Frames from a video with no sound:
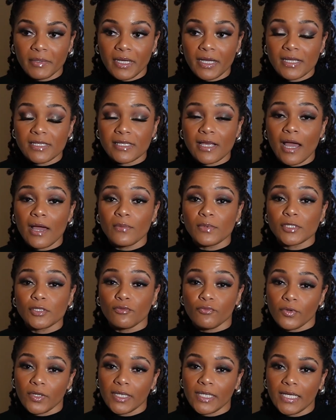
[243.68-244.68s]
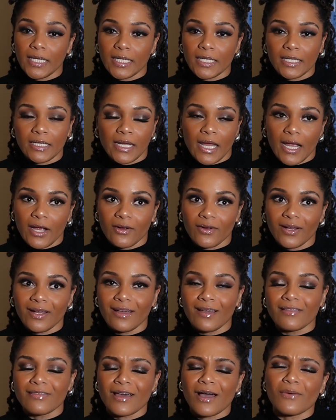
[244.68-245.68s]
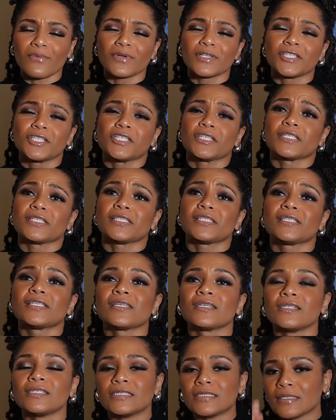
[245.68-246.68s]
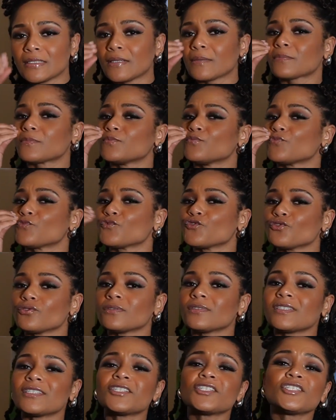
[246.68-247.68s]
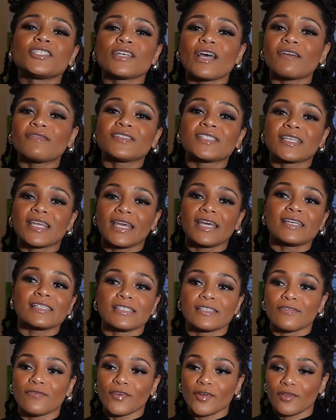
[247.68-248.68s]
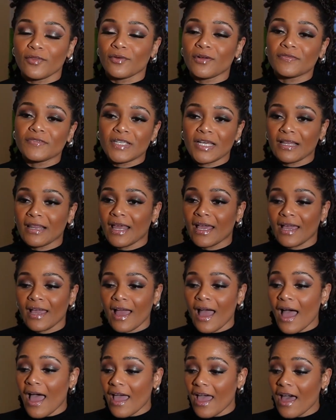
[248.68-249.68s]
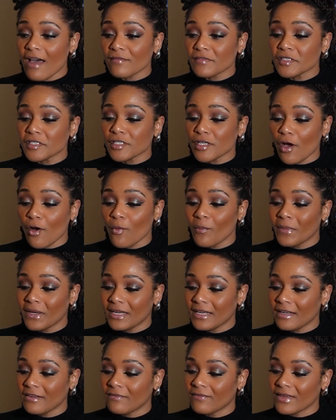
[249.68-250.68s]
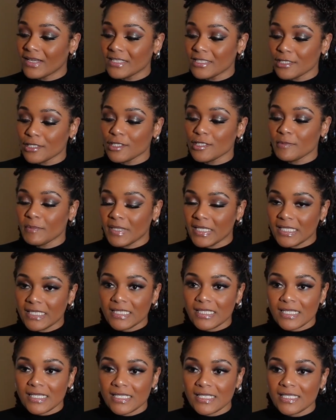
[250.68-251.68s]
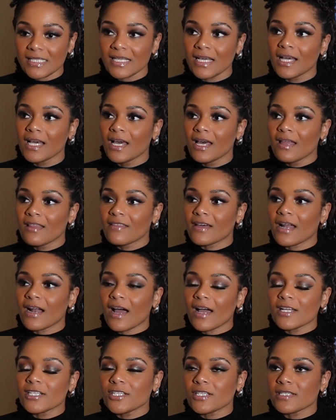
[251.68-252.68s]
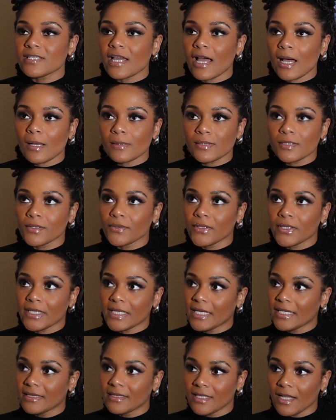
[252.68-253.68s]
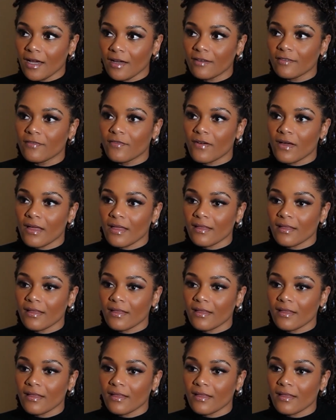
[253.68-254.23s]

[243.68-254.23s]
because I was really in an area that was just chef's kiss for thrifting. Like I have so many vintage pieces that I just absolutely love